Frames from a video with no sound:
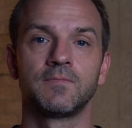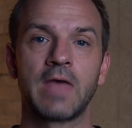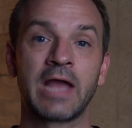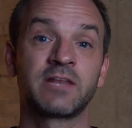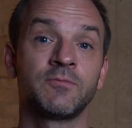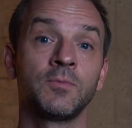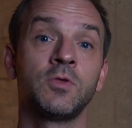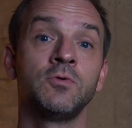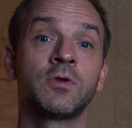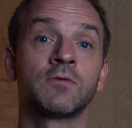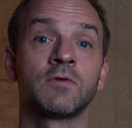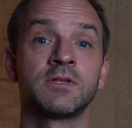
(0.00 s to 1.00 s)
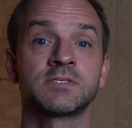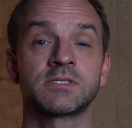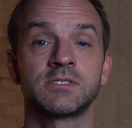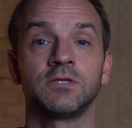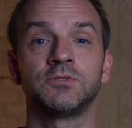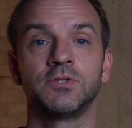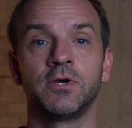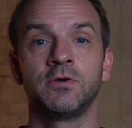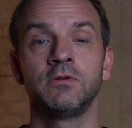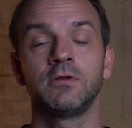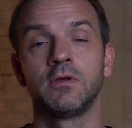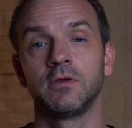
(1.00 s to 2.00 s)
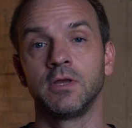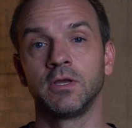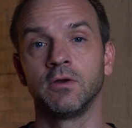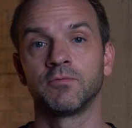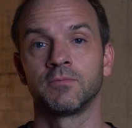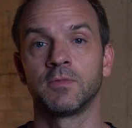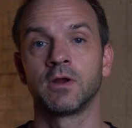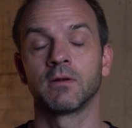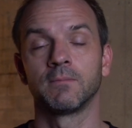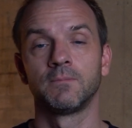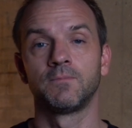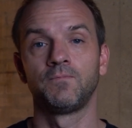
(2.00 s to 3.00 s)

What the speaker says: ActiveMQ can run as a single node and go from there.